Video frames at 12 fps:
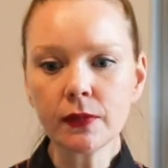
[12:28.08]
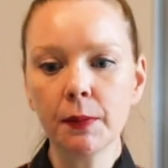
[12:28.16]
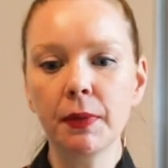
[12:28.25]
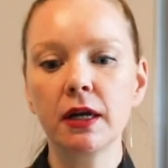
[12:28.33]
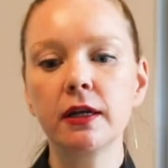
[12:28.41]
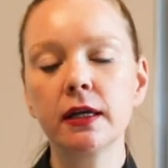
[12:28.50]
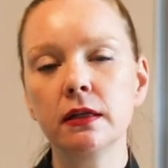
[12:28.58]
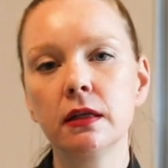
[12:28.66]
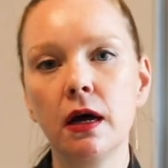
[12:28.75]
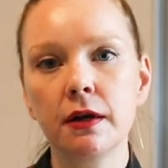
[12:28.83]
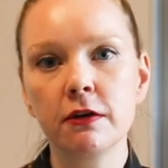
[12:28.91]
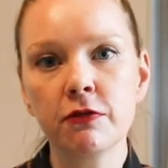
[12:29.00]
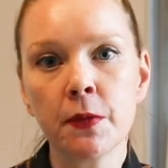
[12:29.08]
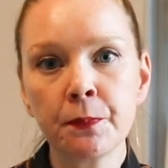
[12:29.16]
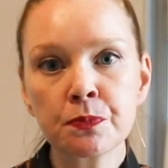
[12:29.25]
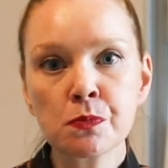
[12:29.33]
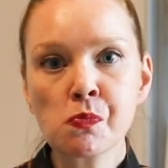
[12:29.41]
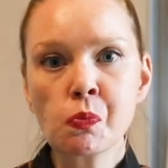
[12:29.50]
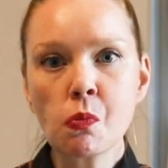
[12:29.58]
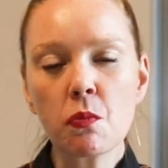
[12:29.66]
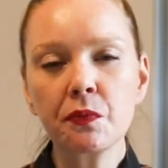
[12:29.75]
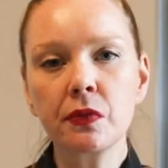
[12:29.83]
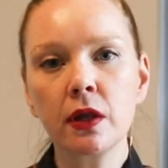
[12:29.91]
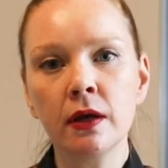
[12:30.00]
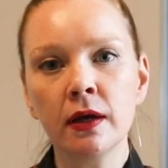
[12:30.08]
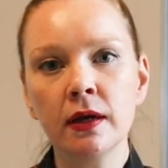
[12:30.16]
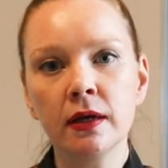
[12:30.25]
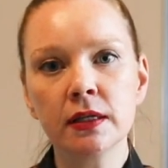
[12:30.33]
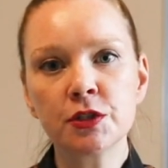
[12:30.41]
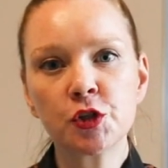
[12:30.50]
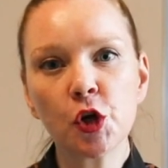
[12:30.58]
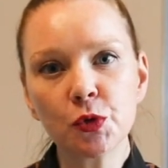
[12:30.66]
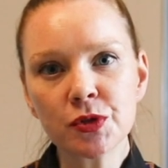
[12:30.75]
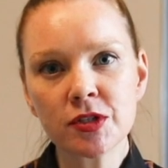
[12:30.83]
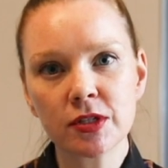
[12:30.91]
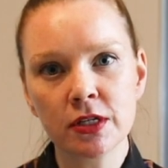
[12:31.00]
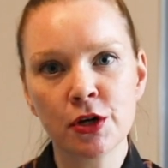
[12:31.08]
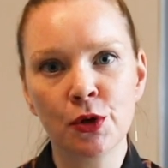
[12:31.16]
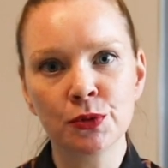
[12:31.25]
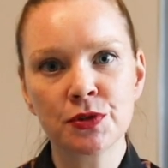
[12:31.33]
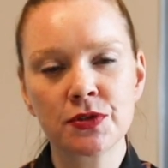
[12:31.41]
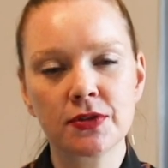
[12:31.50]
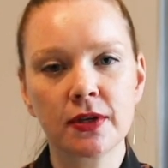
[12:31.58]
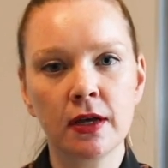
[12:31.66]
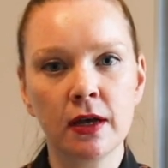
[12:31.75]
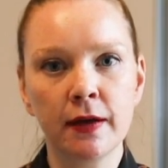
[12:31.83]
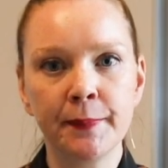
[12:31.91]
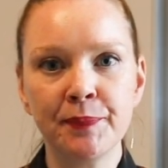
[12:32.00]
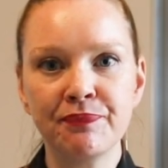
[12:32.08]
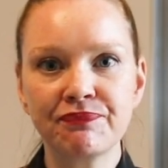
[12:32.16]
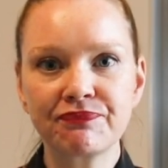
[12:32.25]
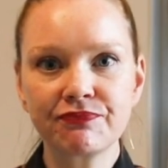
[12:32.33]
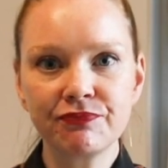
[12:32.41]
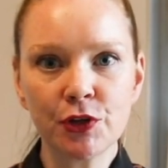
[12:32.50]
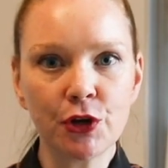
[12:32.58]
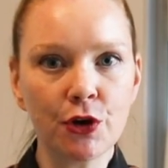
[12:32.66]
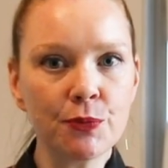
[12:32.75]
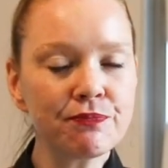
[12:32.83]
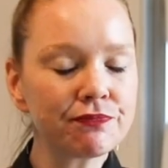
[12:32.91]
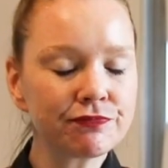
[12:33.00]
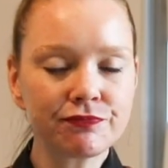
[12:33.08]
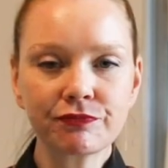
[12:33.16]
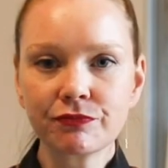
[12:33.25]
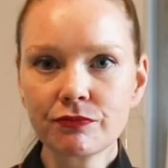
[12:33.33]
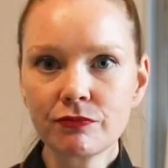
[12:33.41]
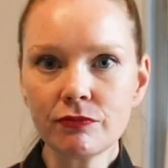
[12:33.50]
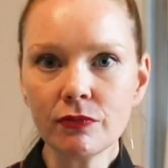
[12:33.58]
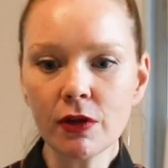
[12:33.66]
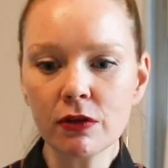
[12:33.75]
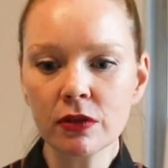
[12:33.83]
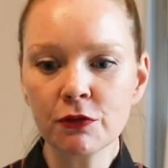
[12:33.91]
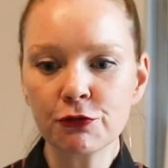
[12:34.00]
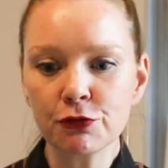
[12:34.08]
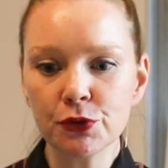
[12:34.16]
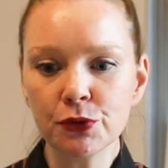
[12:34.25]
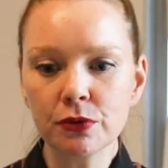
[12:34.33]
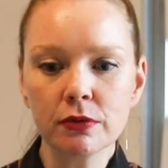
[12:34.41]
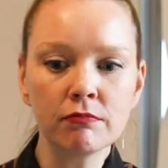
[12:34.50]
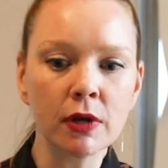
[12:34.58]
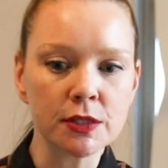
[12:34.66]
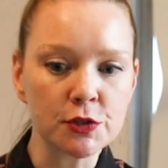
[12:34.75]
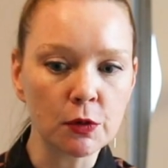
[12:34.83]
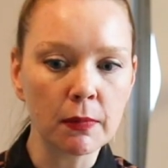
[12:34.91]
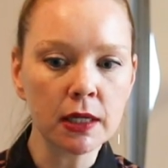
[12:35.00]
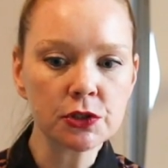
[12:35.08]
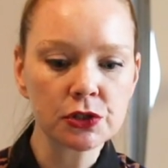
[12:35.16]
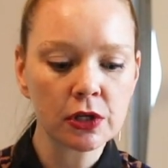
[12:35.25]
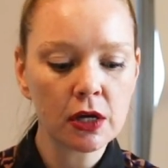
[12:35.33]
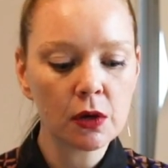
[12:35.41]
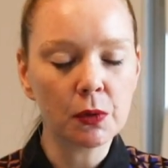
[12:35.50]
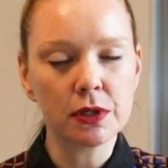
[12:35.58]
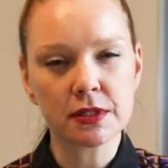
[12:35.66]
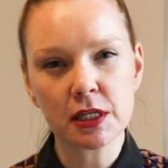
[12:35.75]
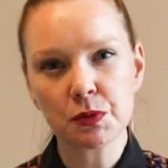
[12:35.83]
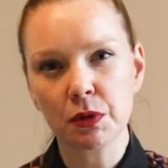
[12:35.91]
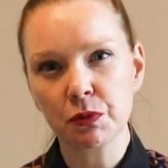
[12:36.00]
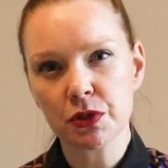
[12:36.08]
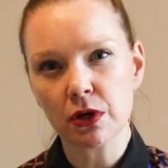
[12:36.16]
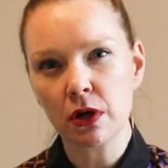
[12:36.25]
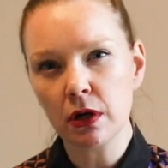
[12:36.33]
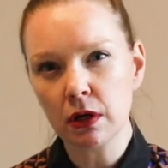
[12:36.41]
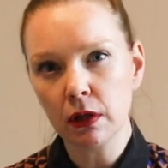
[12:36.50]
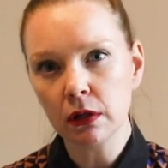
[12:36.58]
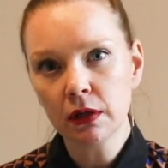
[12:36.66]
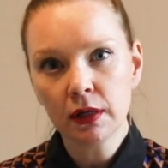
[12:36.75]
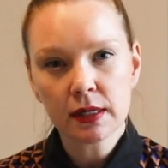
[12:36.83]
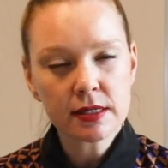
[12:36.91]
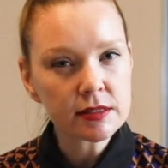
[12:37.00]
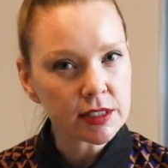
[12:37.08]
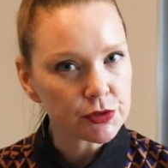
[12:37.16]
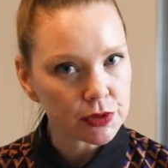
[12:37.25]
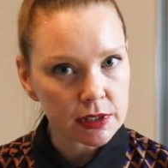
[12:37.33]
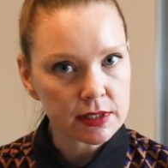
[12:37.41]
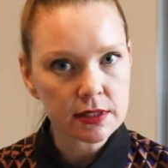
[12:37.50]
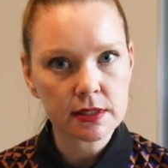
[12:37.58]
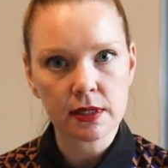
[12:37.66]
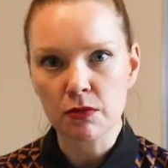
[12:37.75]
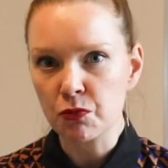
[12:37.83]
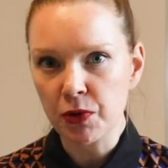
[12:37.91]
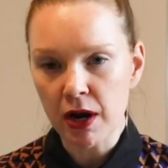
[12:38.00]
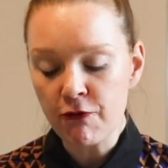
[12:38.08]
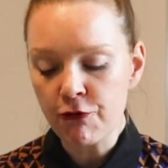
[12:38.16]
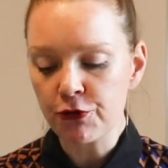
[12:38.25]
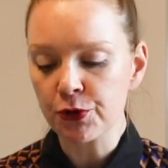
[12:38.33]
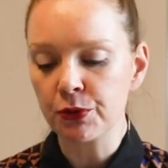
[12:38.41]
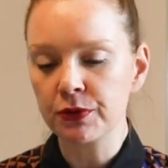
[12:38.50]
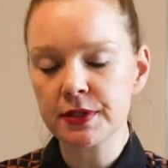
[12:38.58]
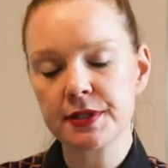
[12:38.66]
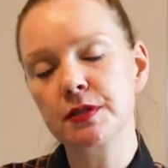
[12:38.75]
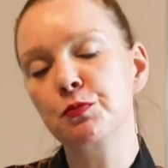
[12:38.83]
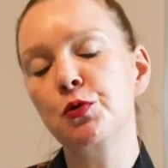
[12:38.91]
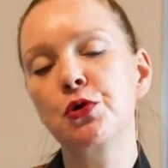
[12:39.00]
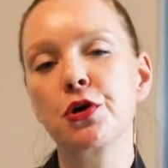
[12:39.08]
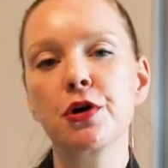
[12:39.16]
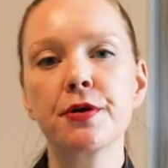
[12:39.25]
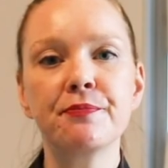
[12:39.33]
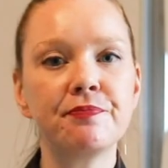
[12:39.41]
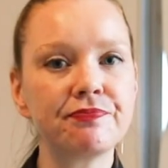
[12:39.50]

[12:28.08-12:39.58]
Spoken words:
but I get a lot of toasted notes, you know, the fruit, not so much, whereas this one was all citrus, red fruit. This is more